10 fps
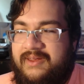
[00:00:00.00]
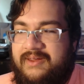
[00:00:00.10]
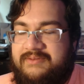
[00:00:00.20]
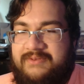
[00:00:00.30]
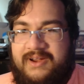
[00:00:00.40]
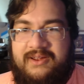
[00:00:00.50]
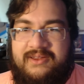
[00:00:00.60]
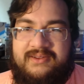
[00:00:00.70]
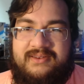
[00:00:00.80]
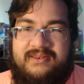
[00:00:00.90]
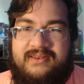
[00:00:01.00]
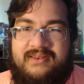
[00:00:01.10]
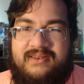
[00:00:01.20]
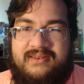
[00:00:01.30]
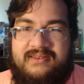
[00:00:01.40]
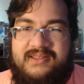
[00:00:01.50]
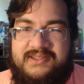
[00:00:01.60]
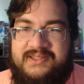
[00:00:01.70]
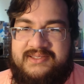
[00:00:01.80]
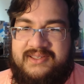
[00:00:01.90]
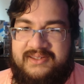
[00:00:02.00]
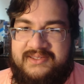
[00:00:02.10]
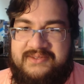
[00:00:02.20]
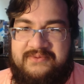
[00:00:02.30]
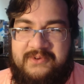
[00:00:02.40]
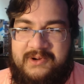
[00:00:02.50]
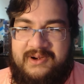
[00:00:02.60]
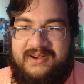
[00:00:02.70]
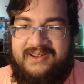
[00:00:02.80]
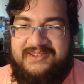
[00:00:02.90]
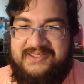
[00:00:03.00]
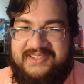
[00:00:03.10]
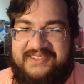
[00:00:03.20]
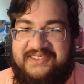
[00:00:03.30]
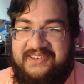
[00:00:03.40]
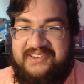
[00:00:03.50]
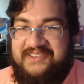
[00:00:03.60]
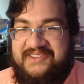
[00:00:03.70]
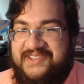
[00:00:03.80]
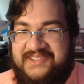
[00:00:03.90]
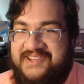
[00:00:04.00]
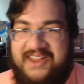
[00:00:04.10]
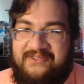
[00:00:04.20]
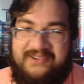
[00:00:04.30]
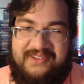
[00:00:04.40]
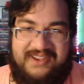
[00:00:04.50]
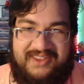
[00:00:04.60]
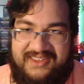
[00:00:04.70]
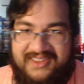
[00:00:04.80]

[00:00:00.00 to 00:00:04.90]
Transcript: very good teaching skills for just general, like,